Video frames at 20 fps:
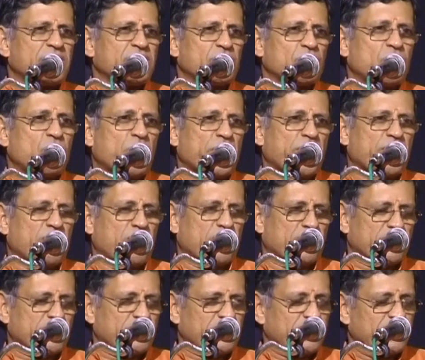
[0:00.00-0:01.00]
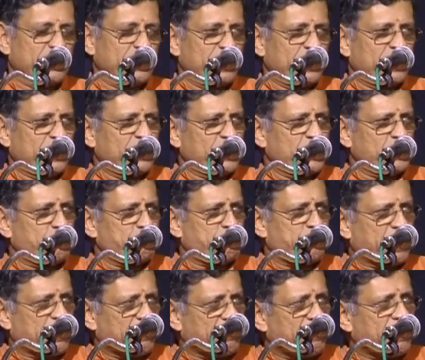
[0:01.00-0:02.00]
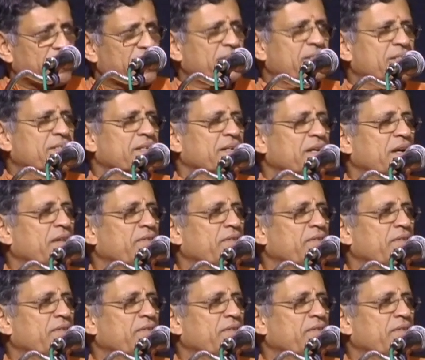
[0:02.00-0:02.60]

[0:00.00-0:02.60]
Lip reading: that's going on to pervert